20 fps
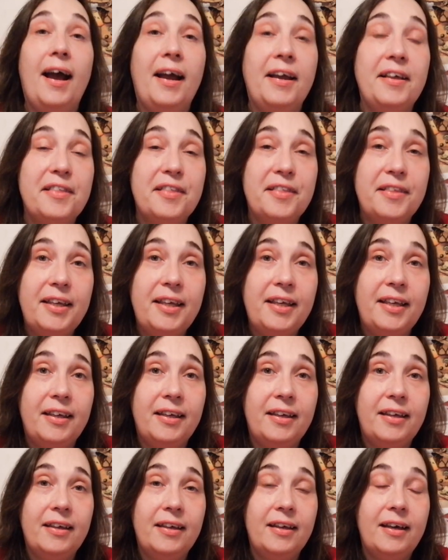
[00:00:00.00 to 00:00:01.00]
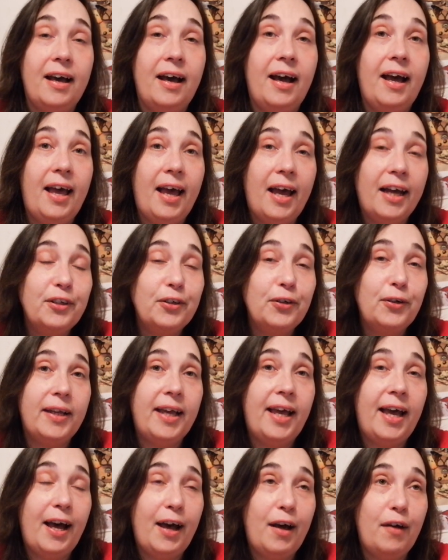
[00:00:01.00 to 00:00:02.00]
I think I actually
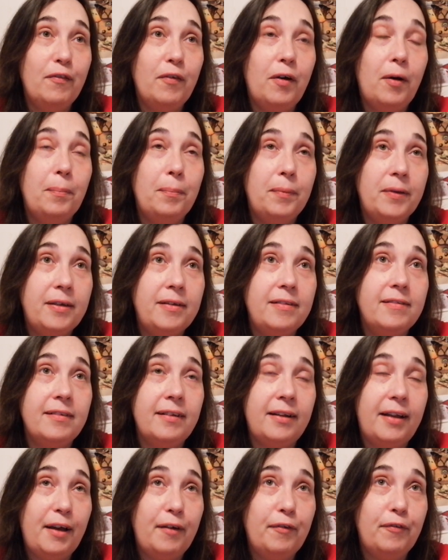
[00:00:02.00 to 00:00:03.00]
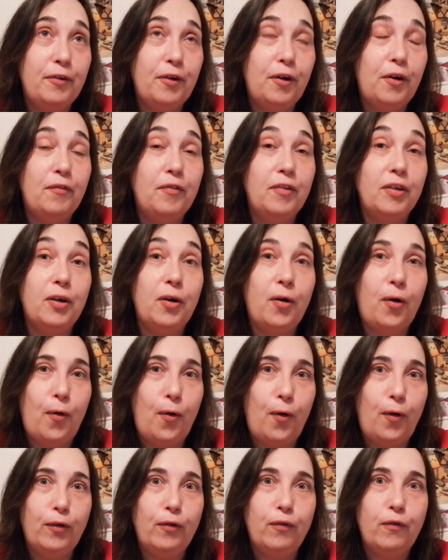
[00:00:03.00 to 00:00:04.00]
have a piece left of the
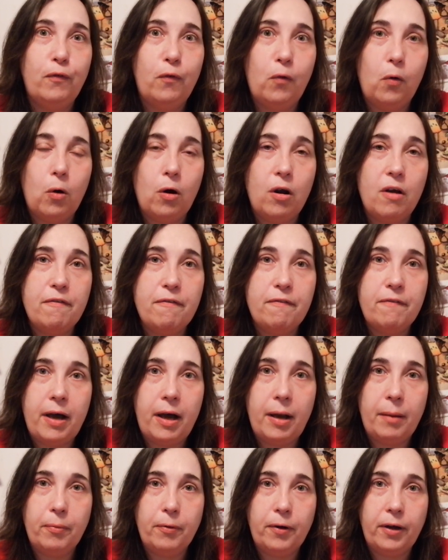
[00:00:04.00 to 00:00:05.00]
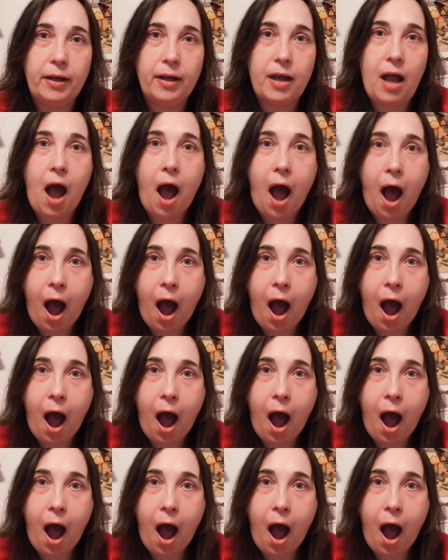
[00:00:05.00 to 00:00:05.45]
called for fabric.